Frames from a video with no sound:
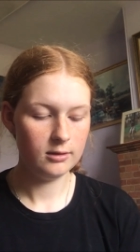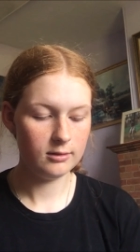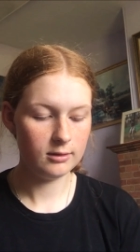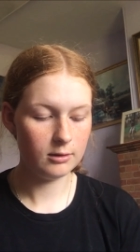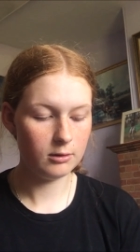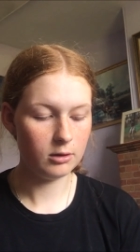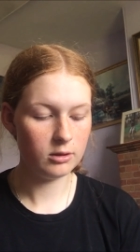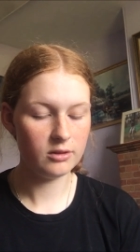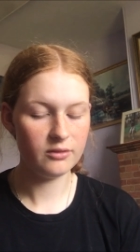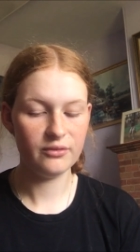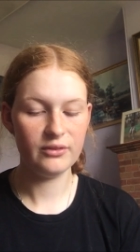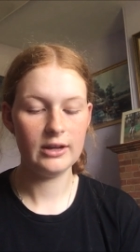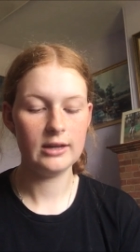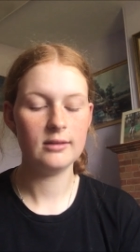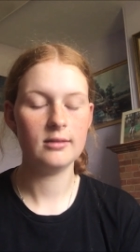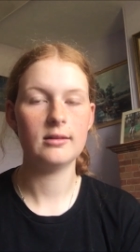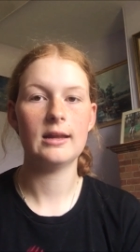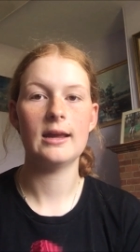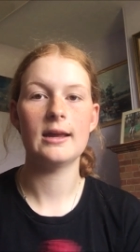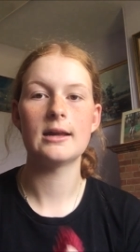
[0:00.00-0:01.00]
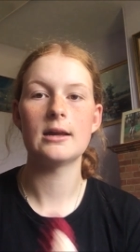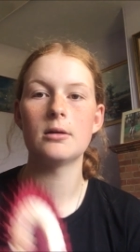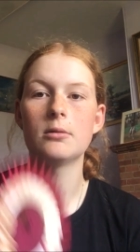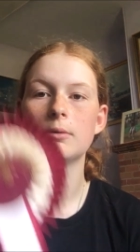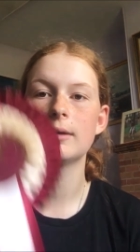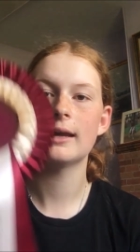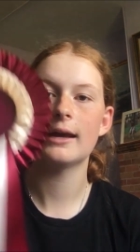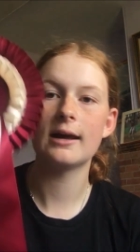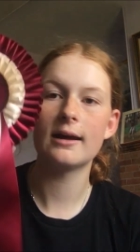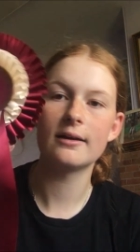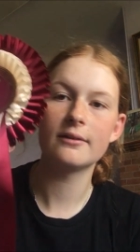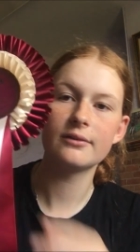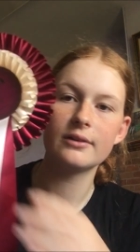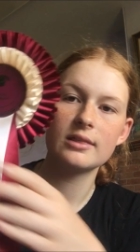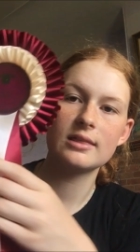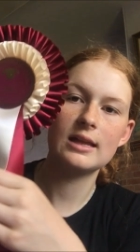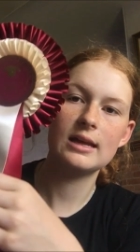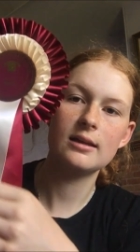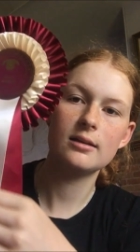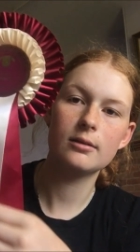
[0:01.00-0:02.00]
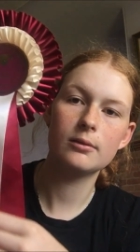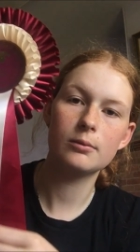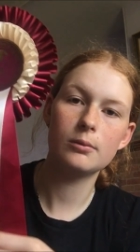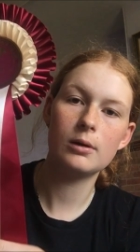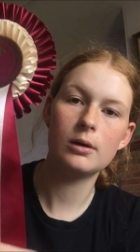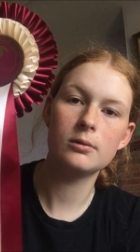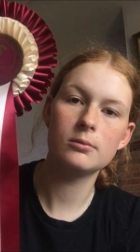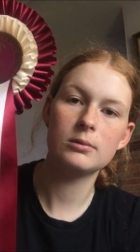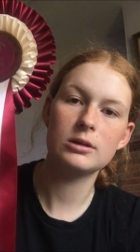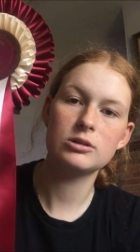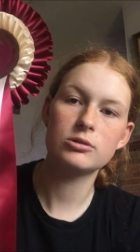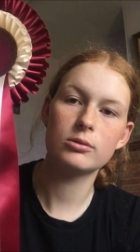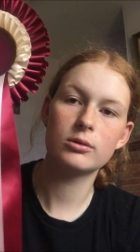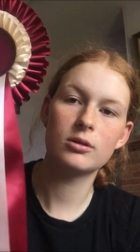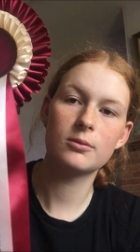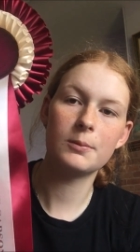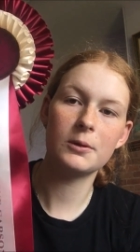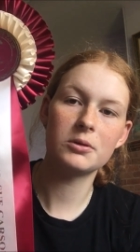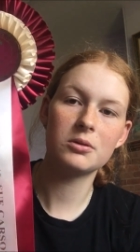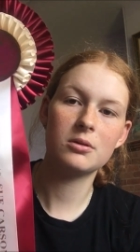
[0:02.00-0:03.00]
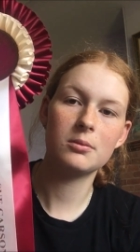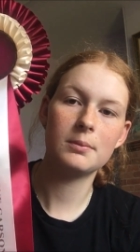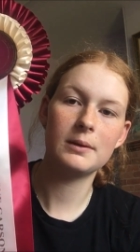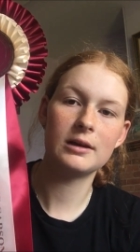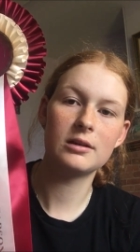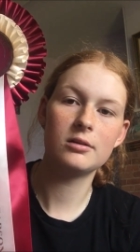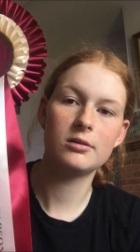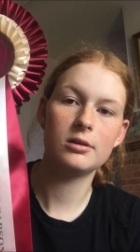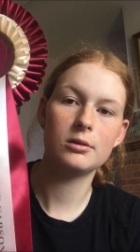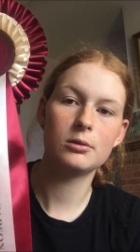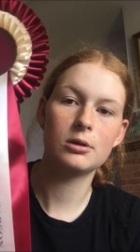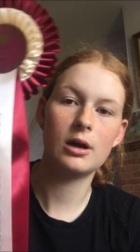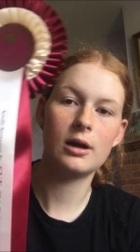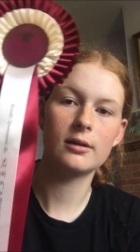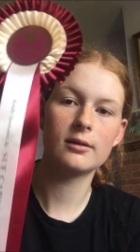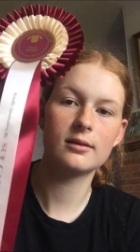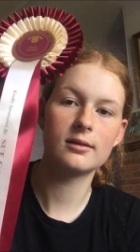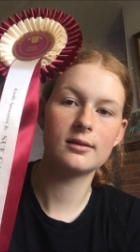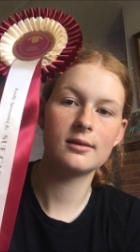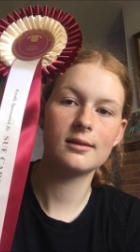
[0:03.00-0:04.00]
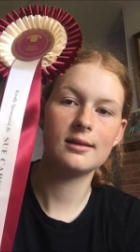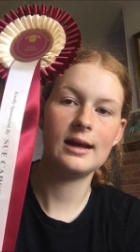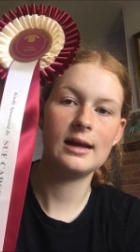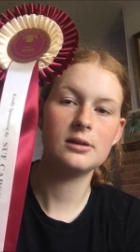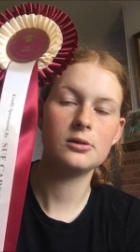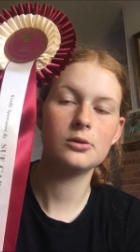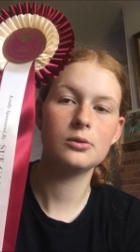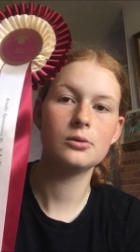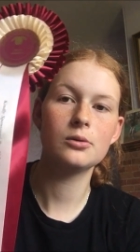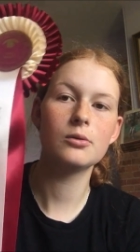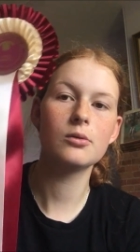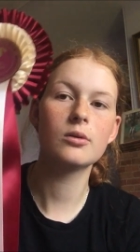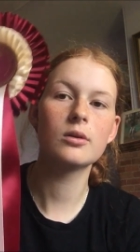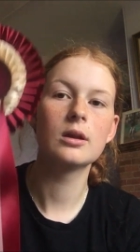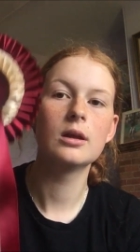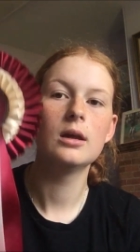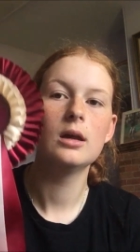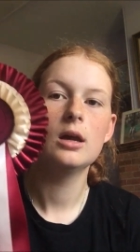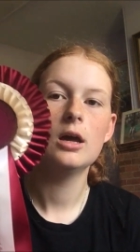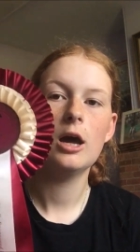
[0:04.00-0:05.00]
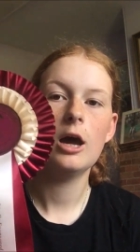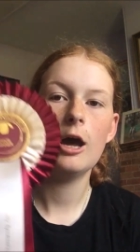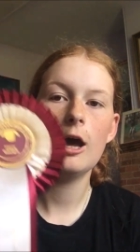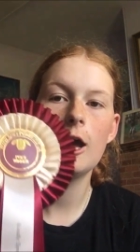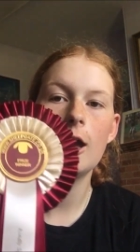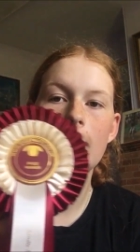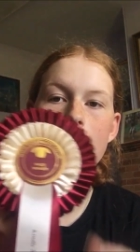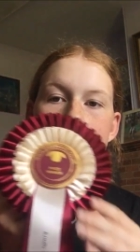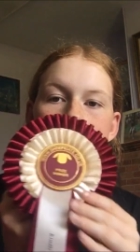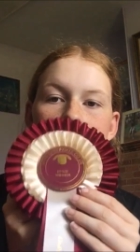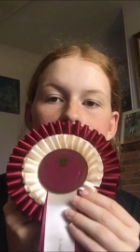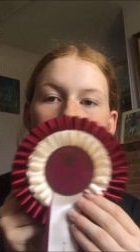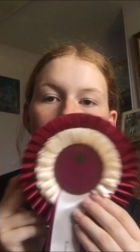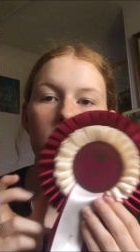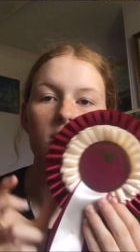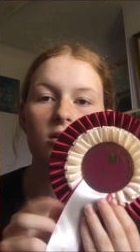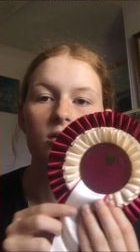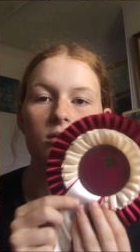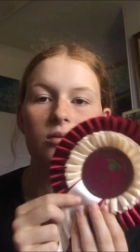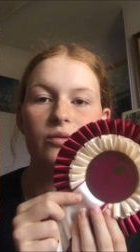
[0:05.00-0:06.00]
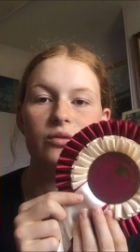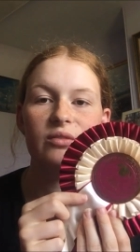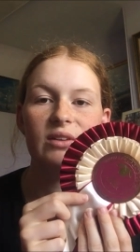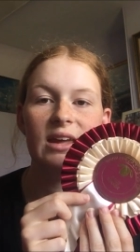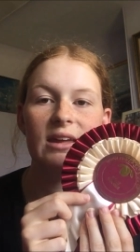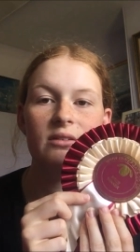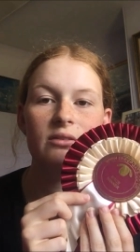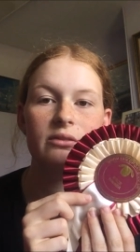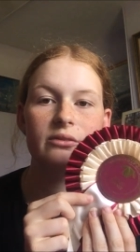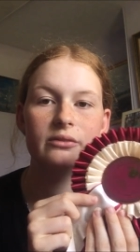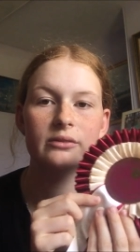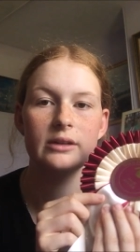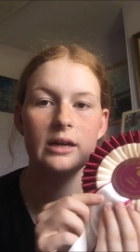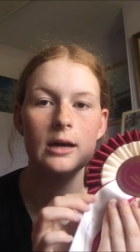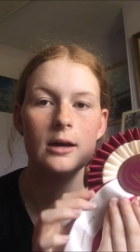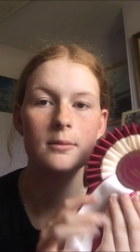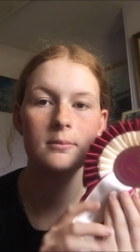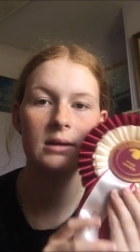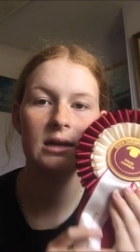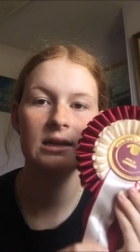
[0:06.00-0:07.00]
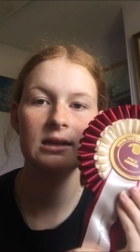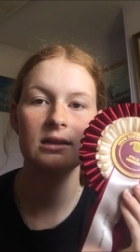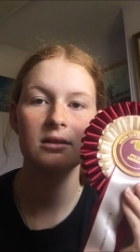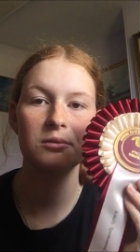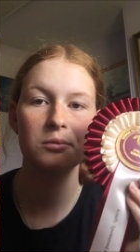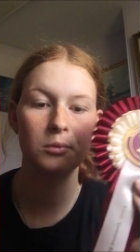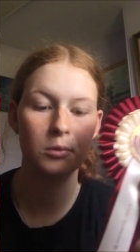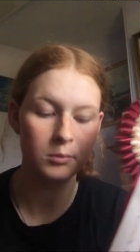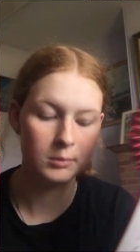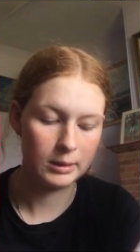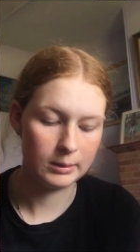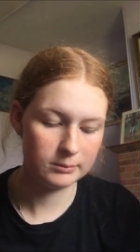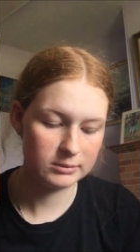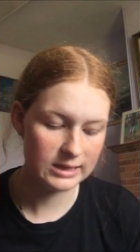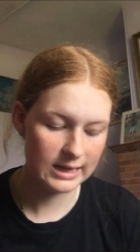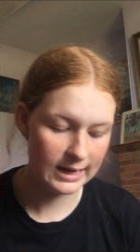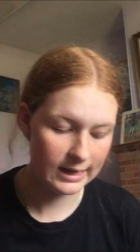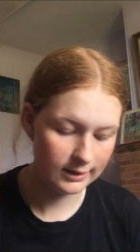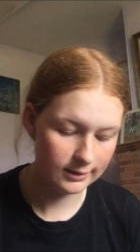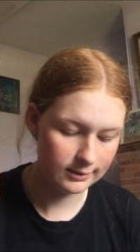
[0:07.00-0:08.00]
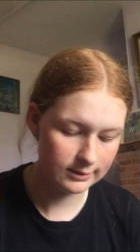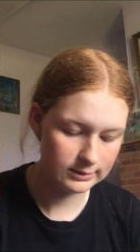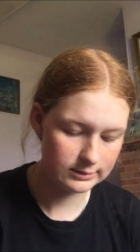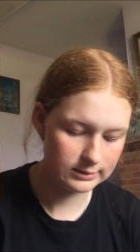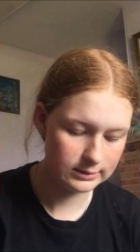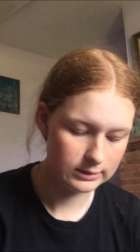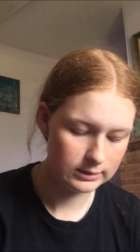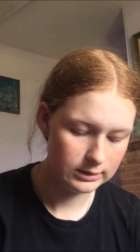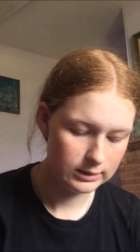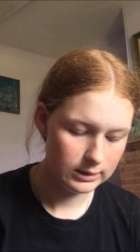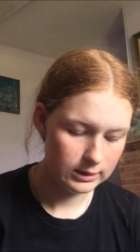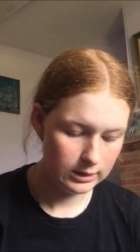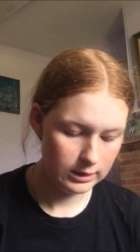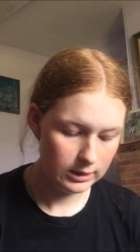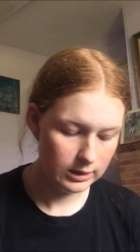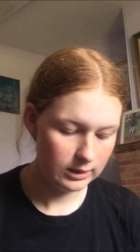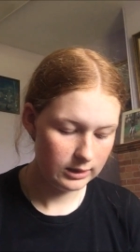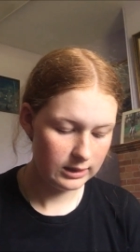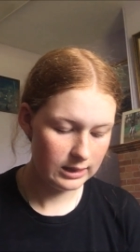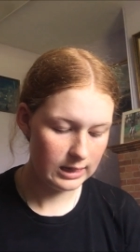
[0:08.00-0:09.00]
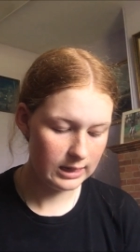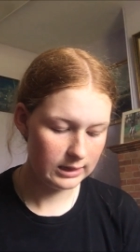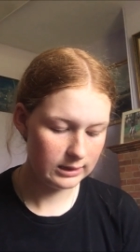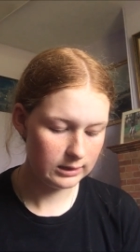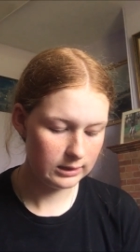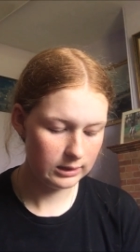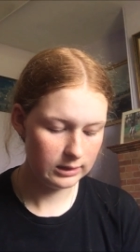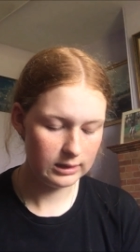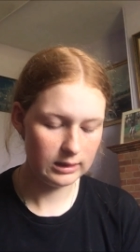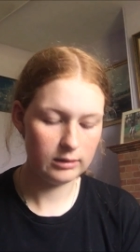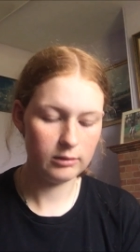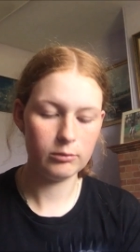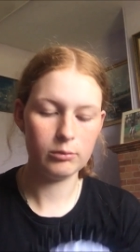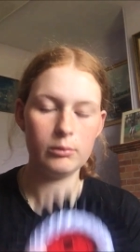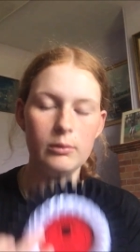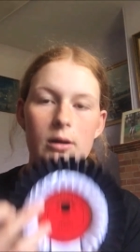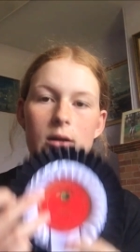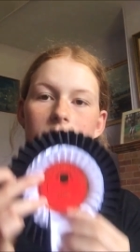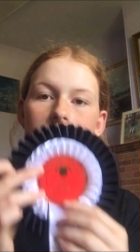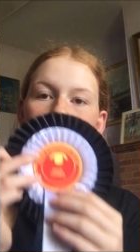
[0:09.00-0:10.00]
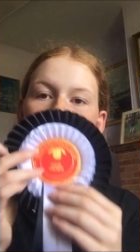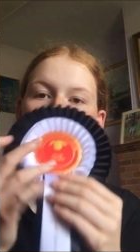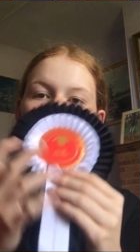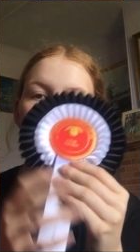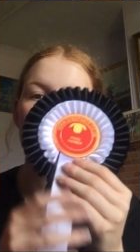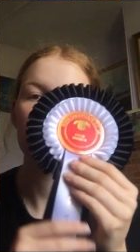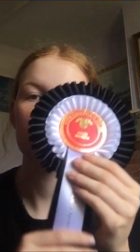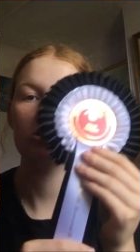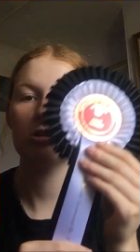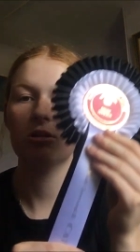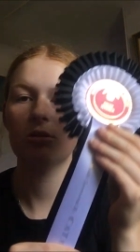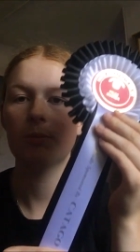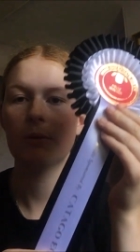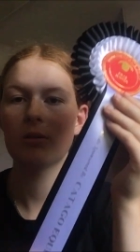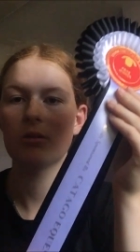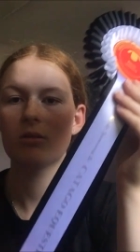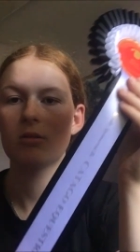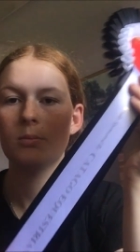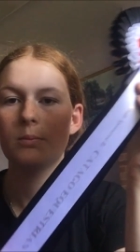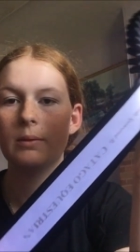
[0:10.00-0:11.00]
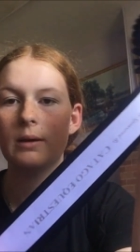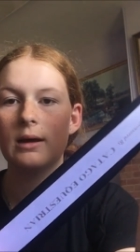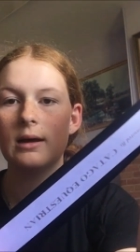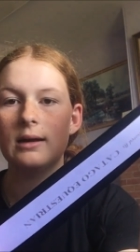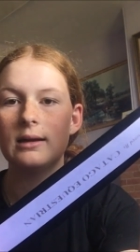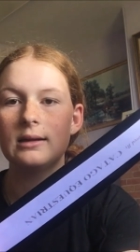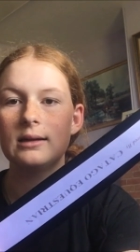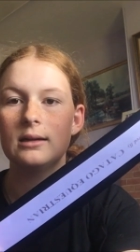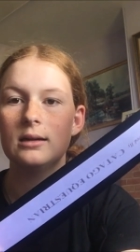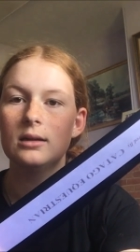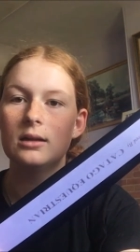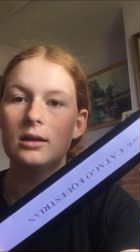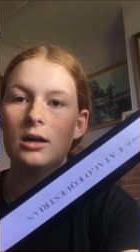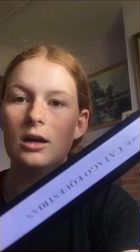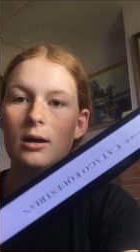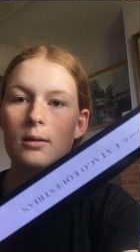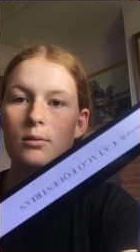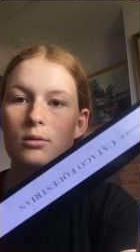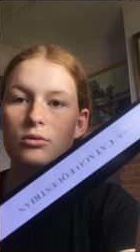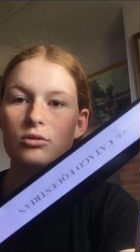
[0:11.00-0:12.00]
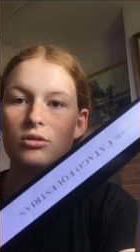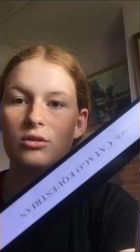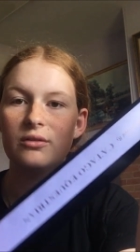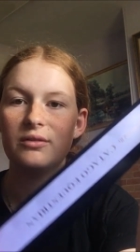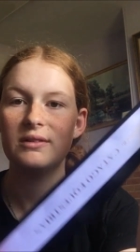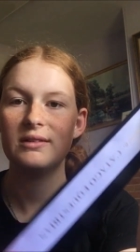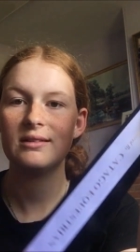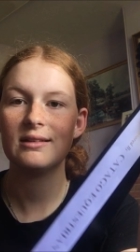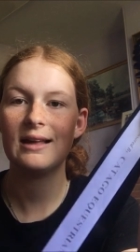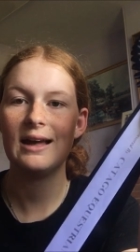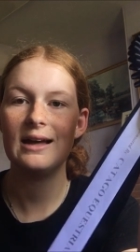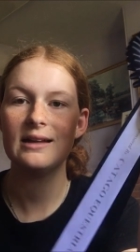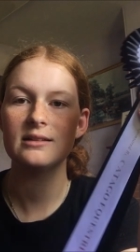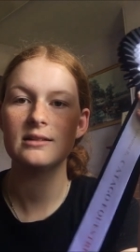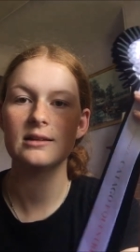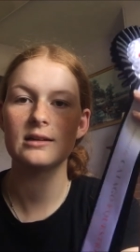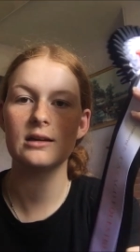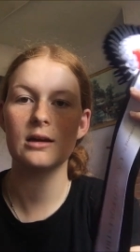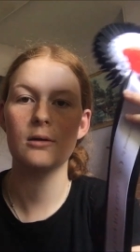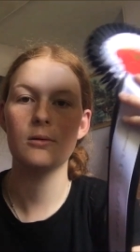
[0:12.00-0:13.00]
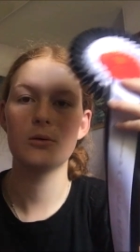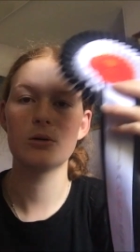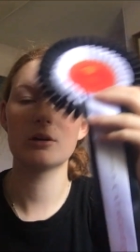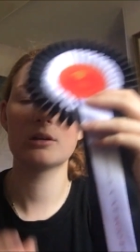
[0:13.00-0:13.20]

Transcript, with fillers: So on the first day we have this one which was sponsored by Sue Carson Saddles um, and that was fifth um, in his warm-up test. Then this one which is sponsored by I'm not sure if it's Katago